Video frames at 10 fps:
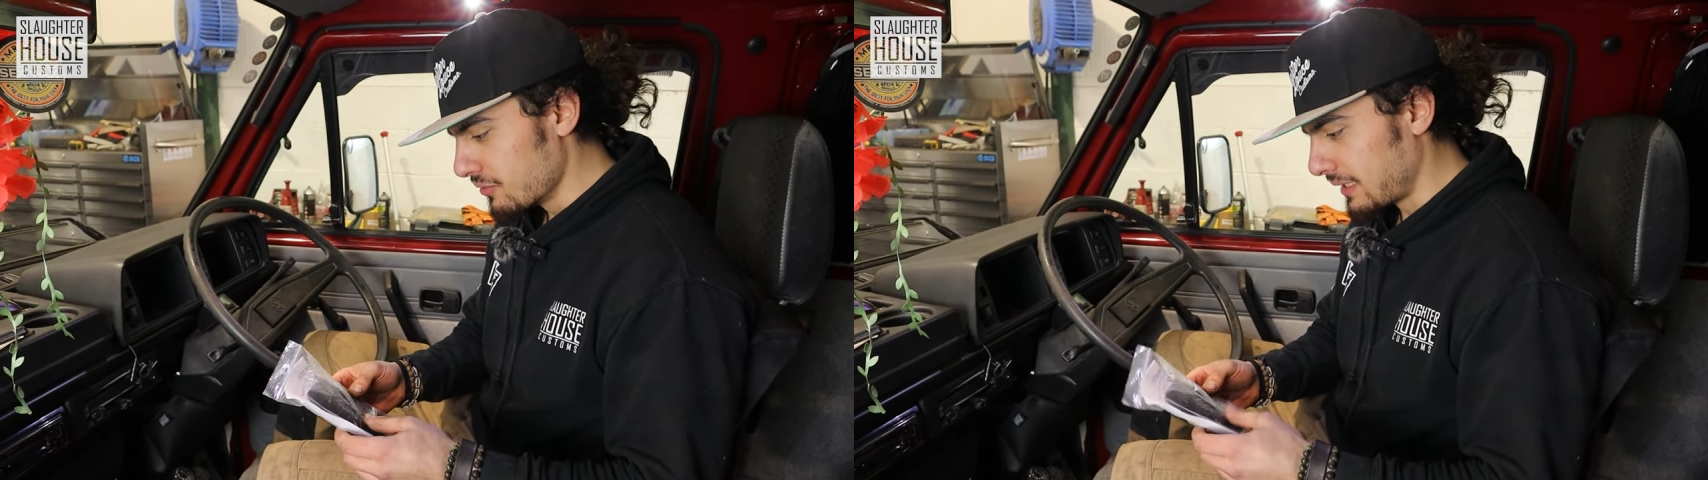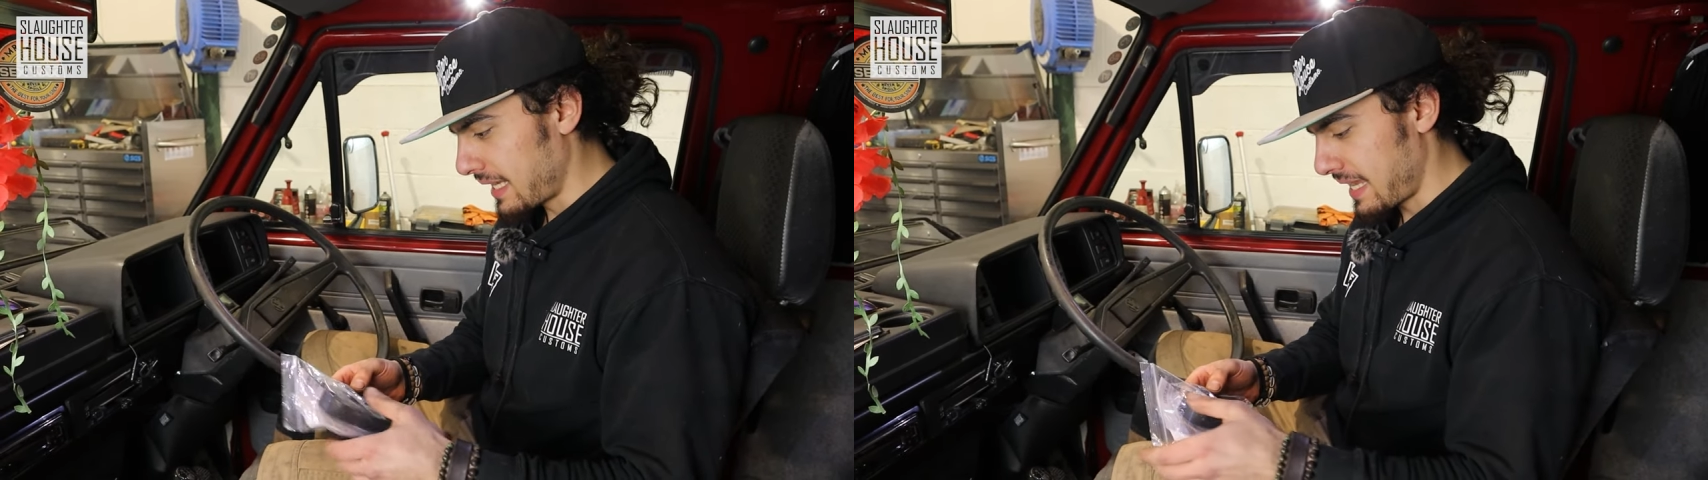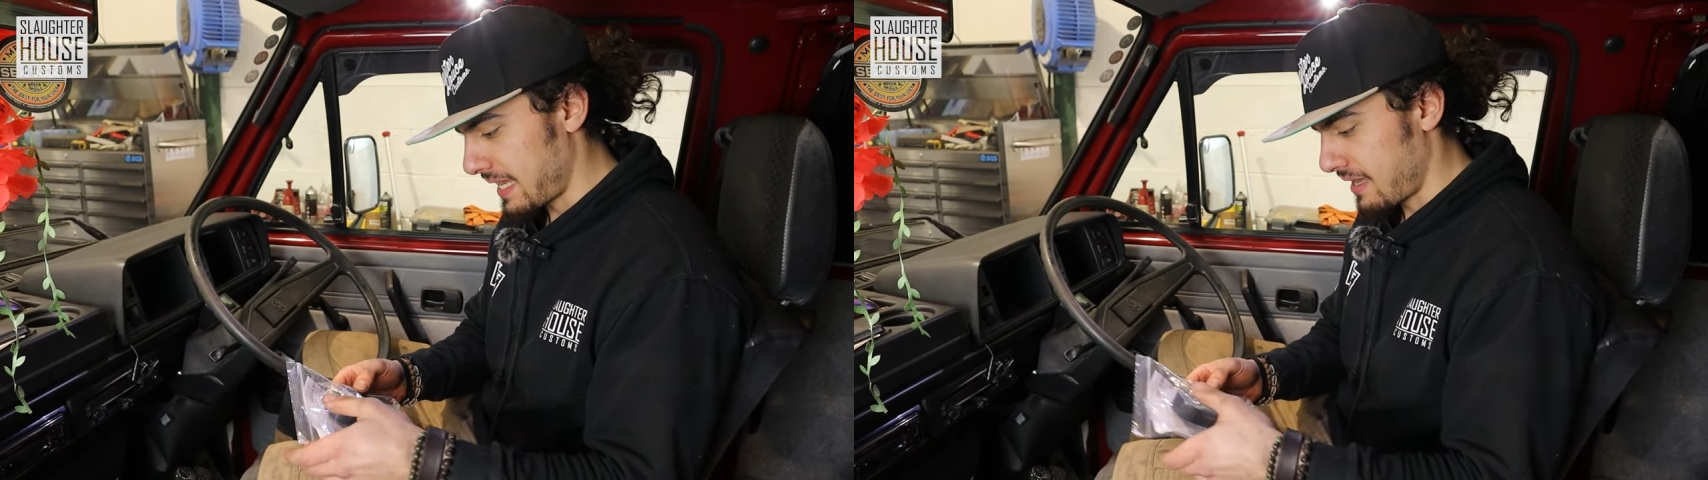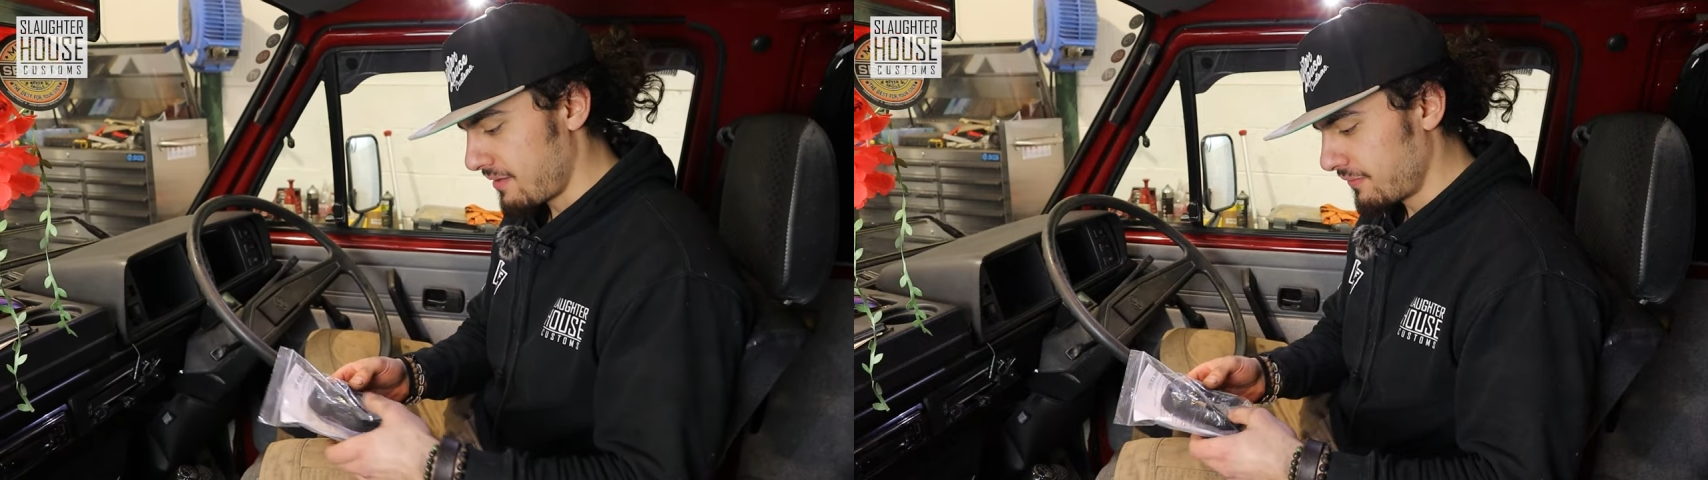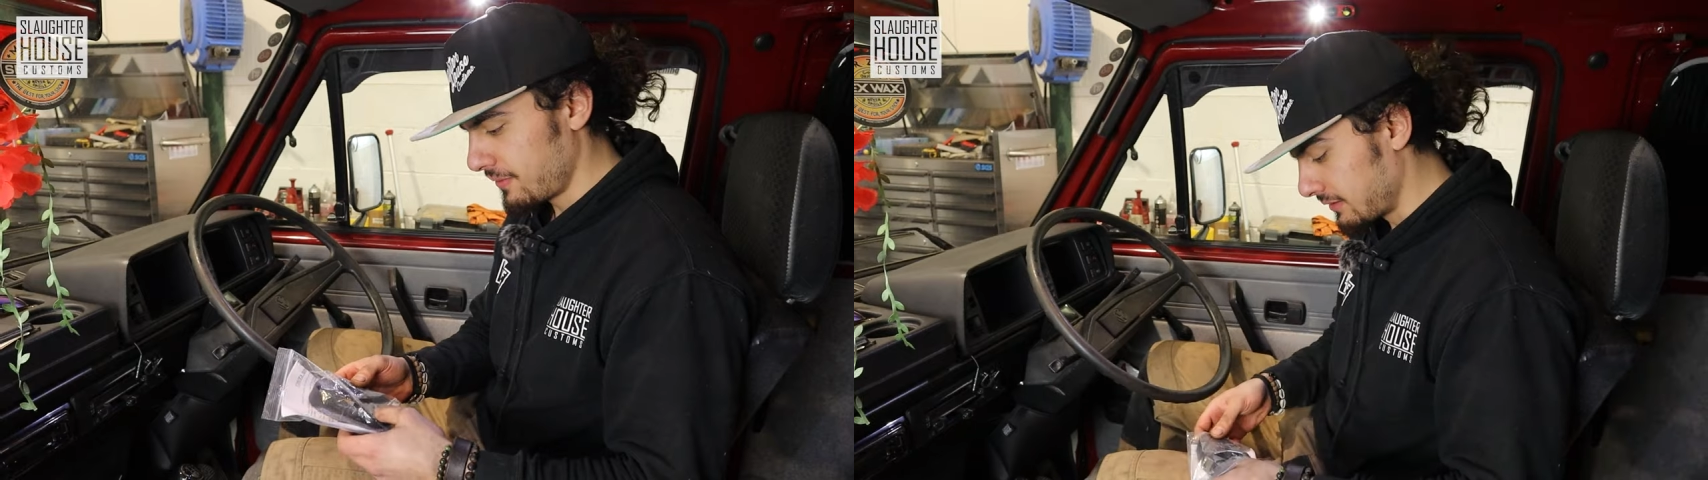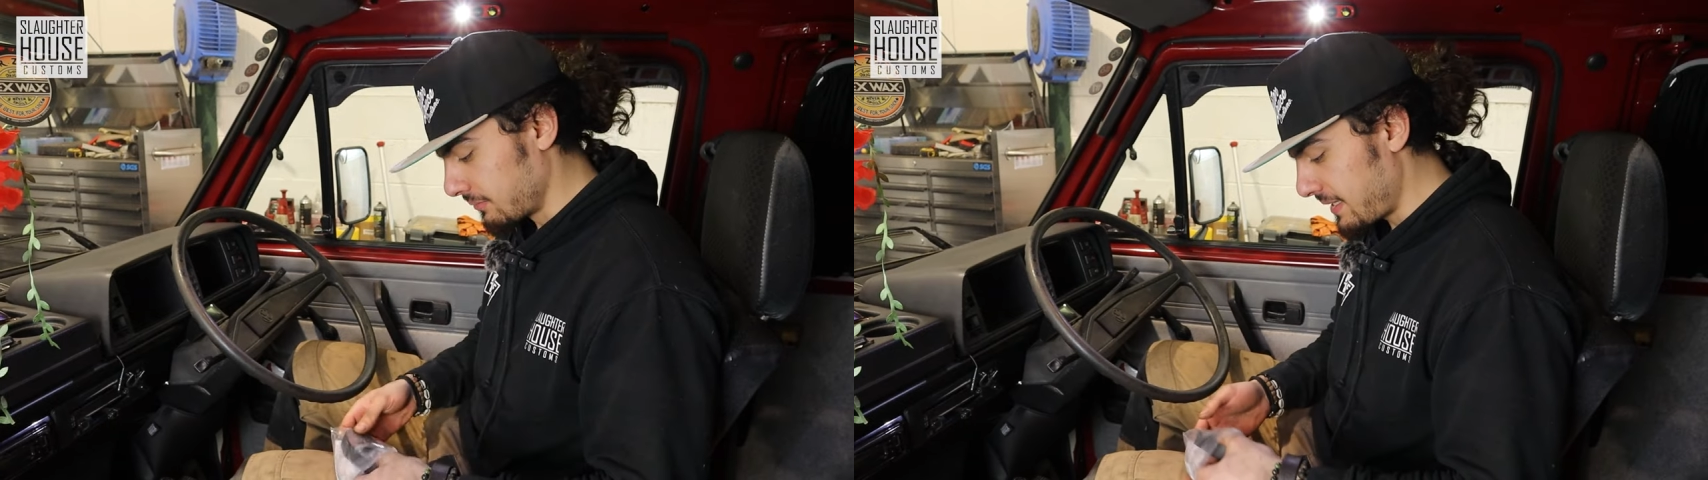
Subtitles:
will have little